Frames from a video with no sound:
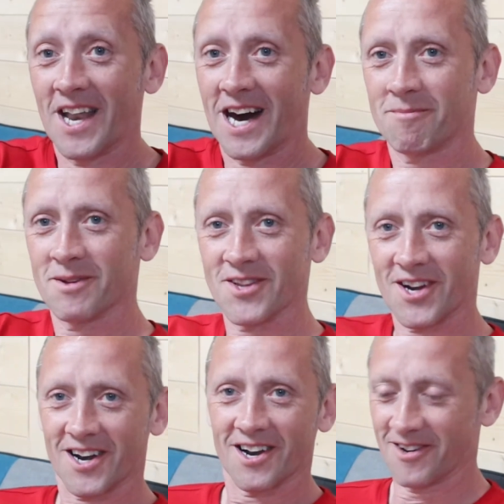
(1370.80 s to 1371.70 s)
happened
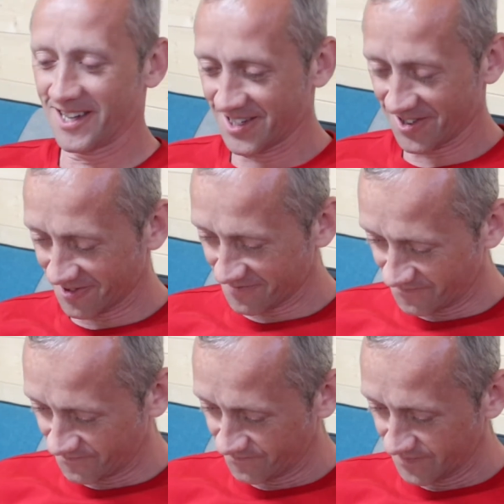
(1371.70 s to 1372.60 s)
there, I really don't.
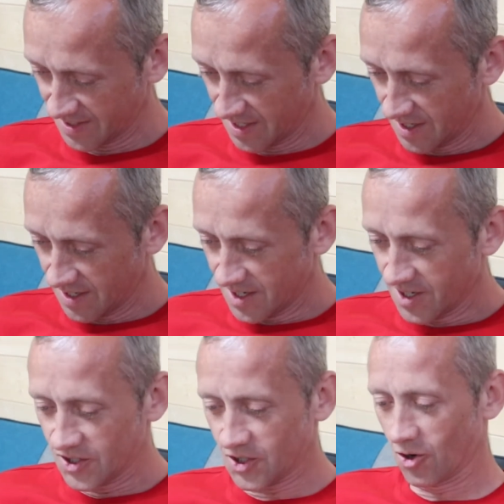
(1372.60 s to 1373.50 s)

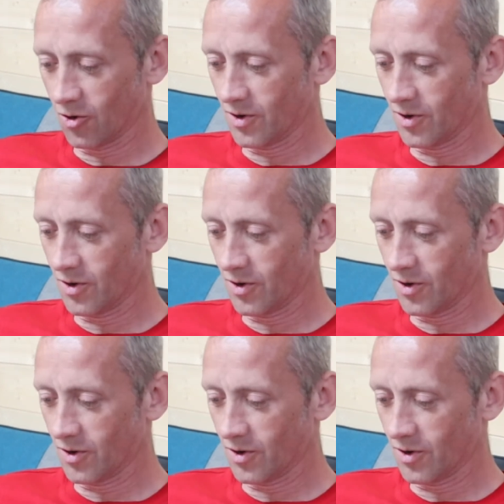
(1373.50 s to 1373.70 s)
So